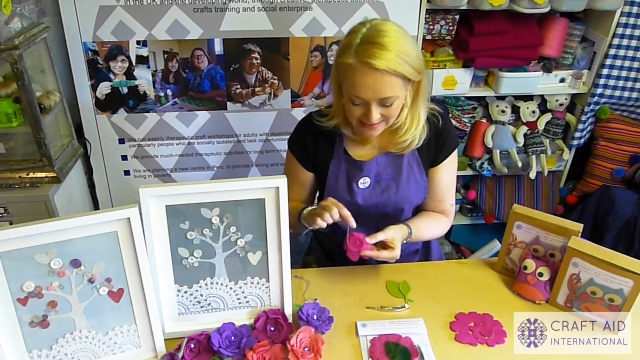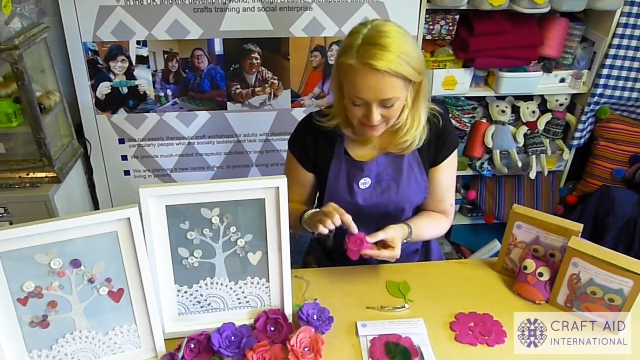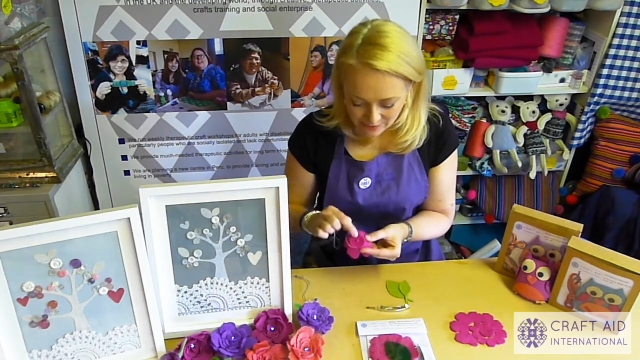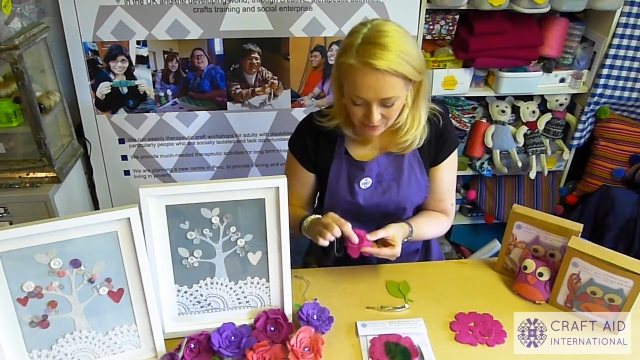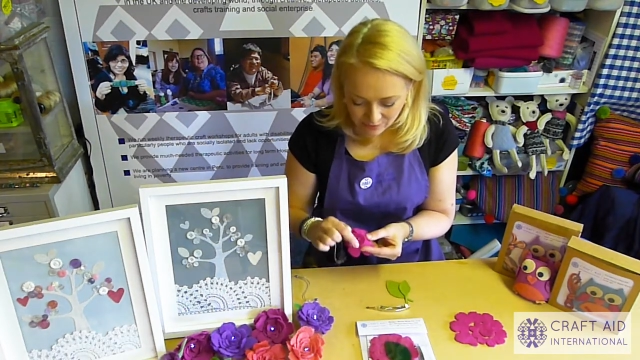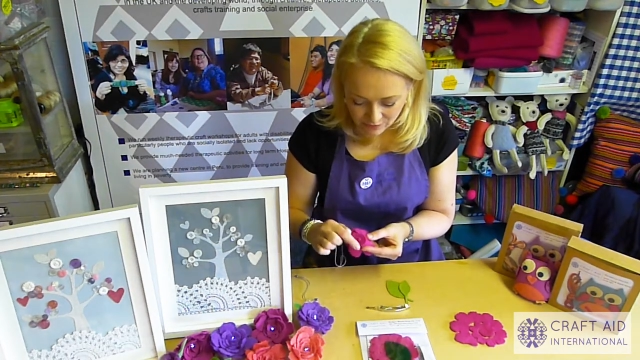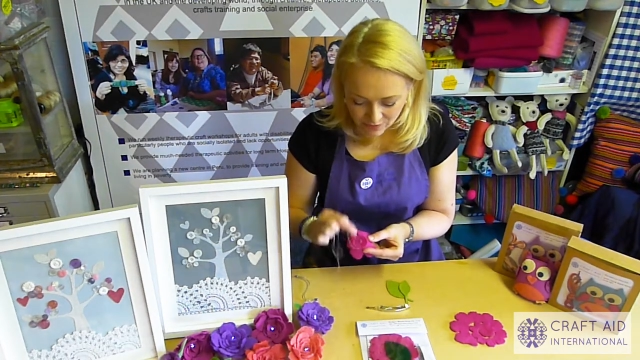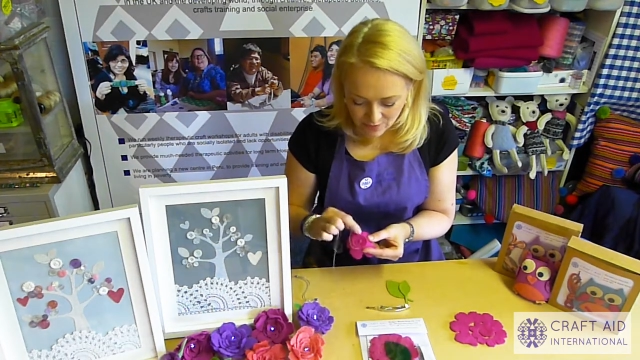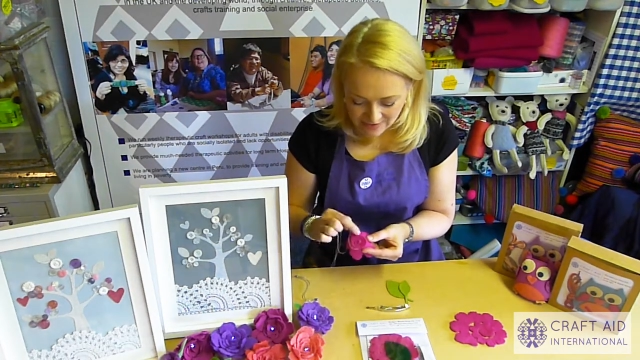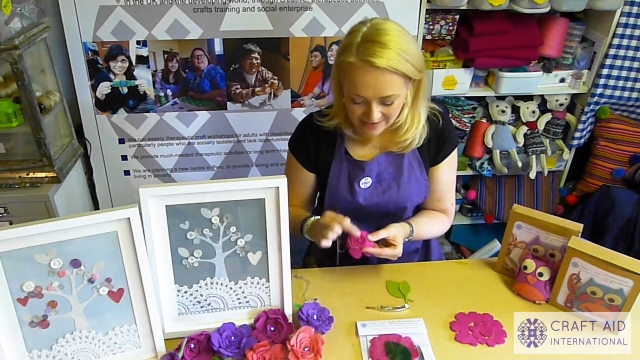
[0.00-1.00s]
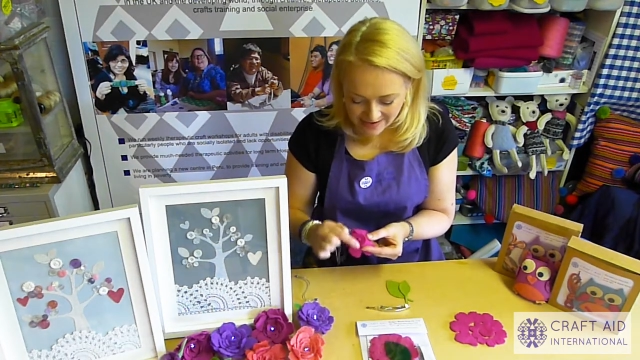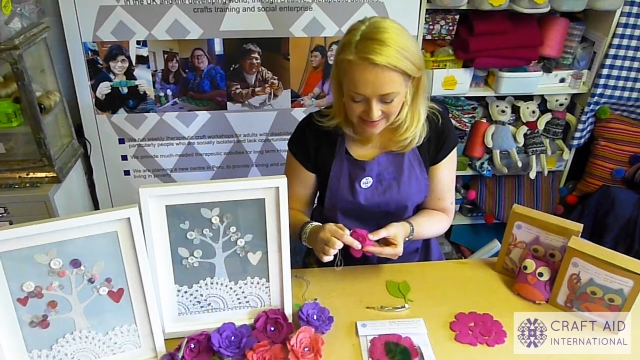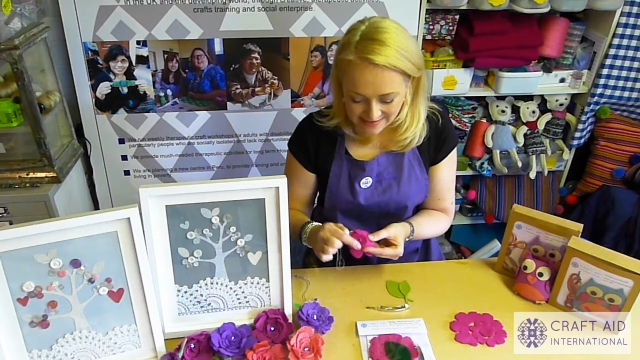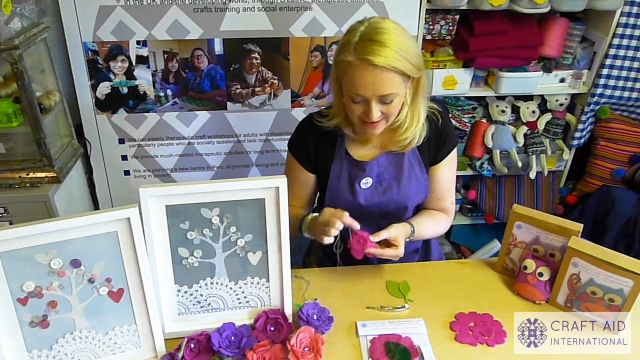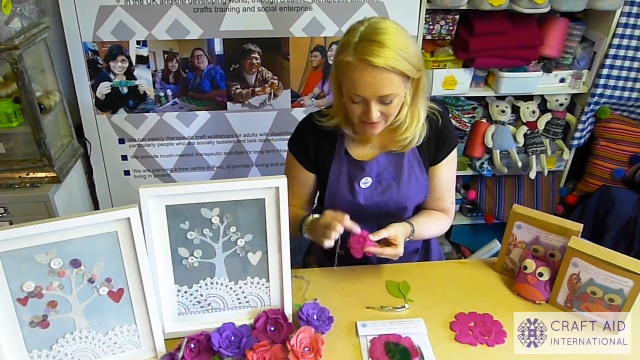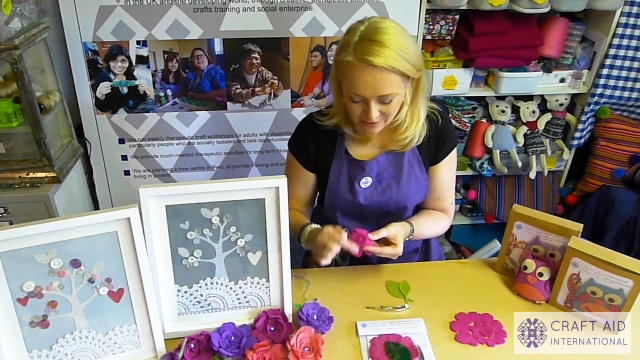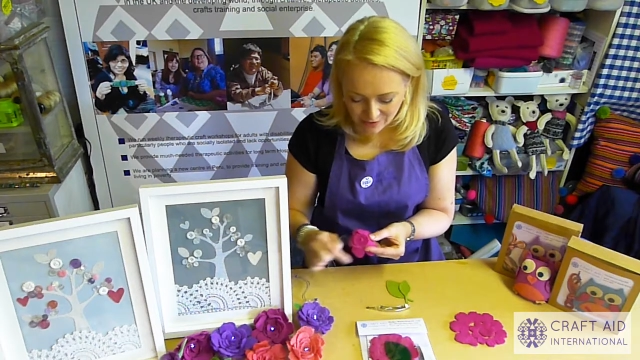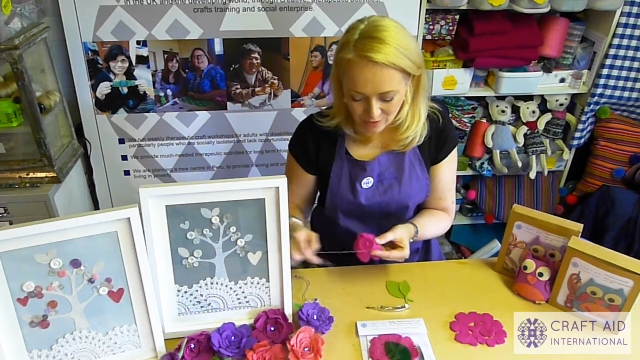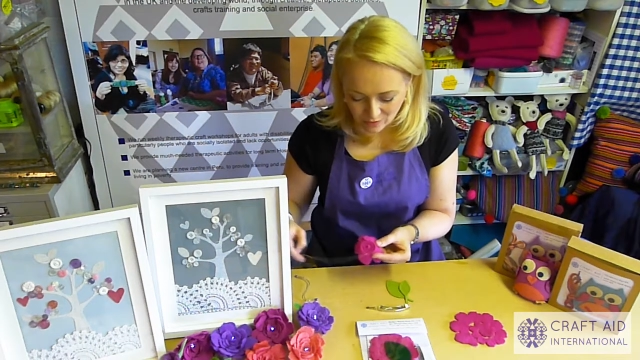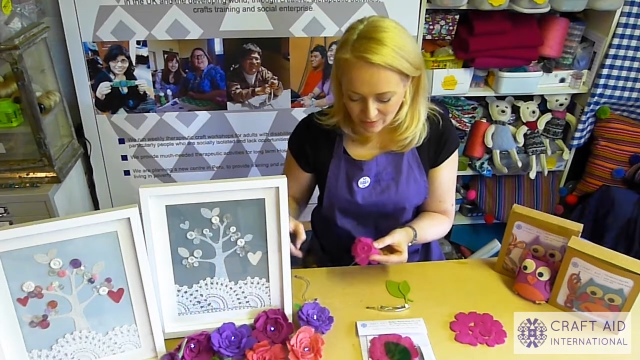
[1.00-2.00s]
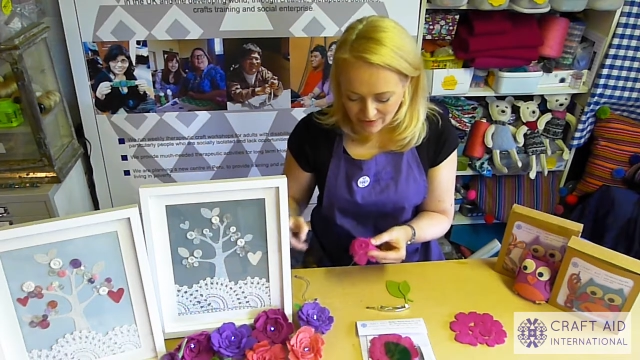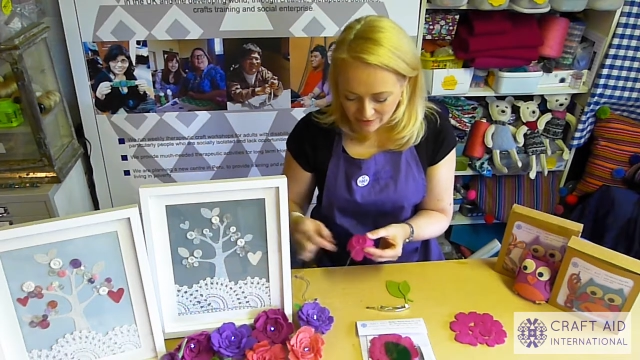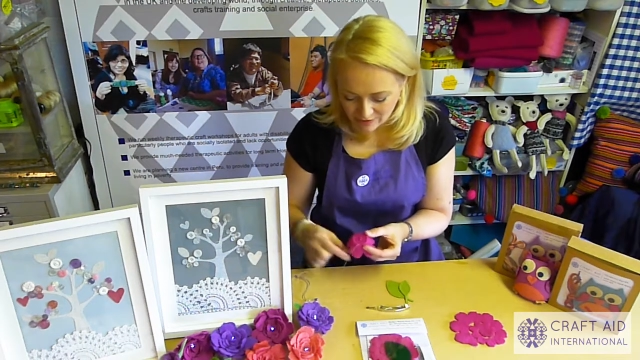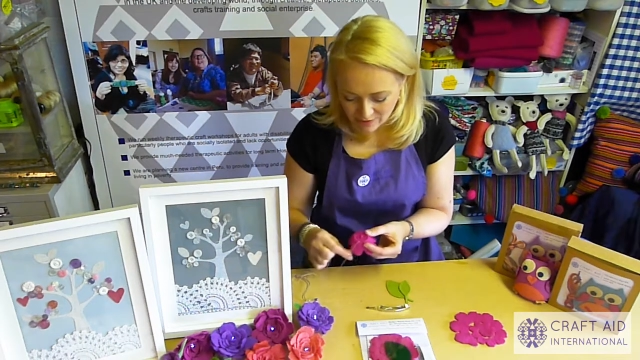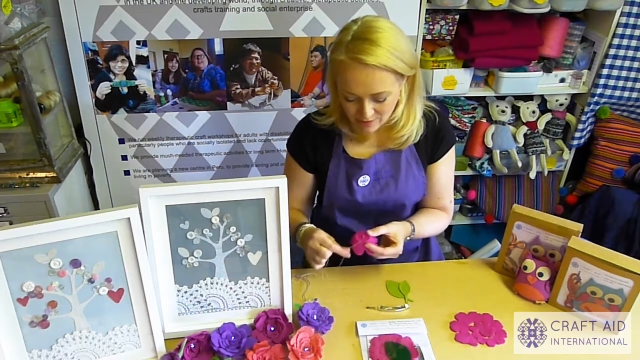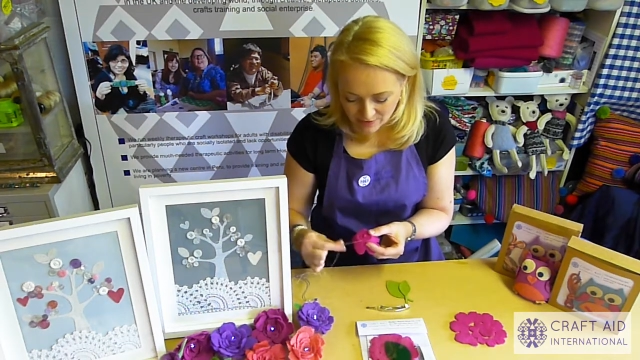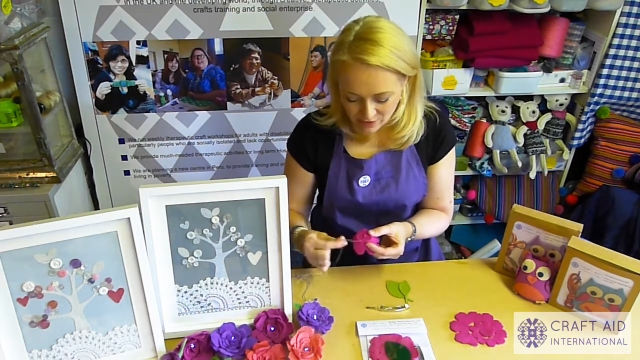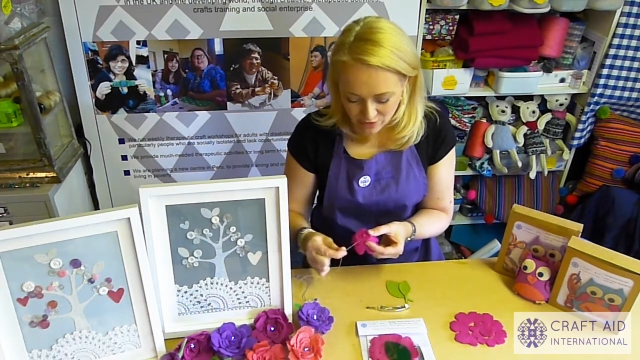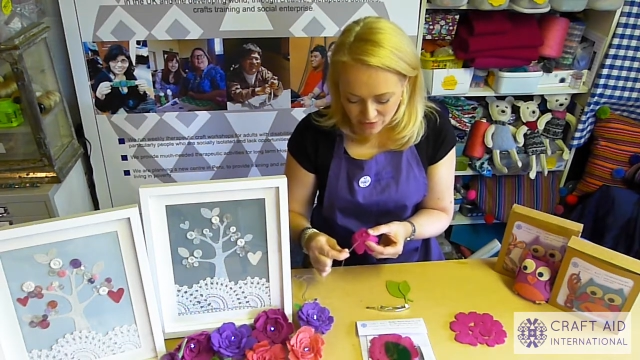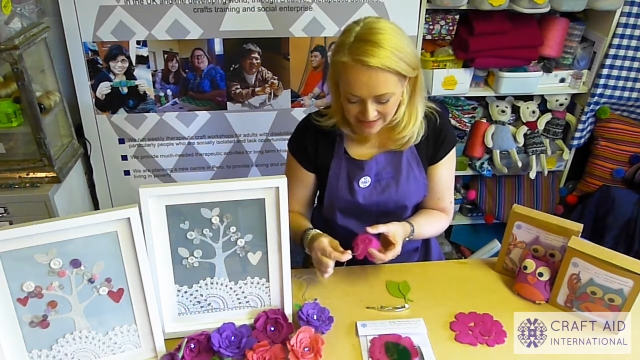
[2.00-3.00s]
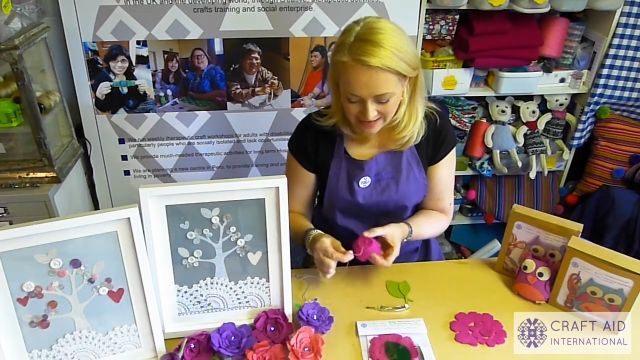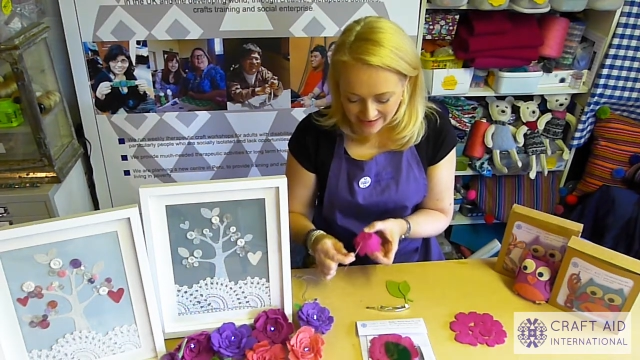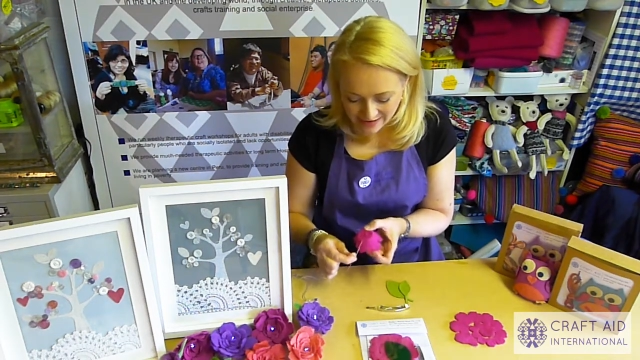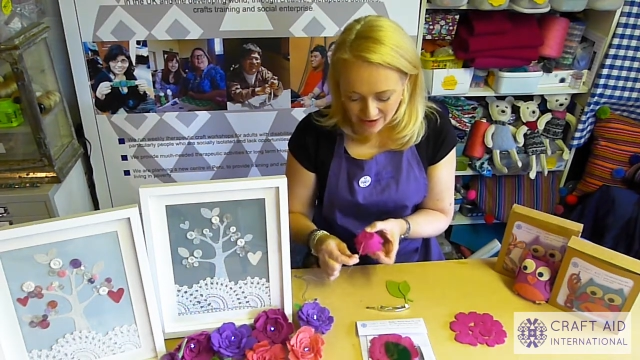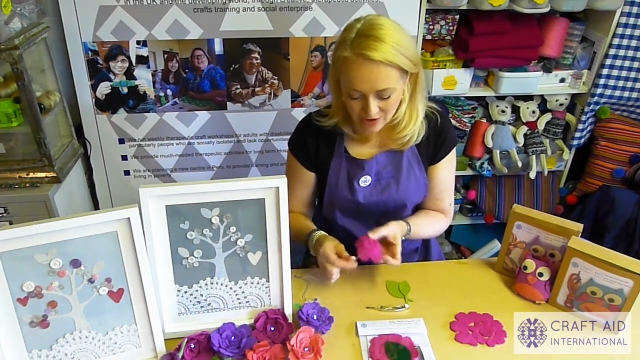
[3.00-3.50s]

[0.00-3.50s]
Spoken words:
So we've gone from one side to the other all the way through, and we've caught in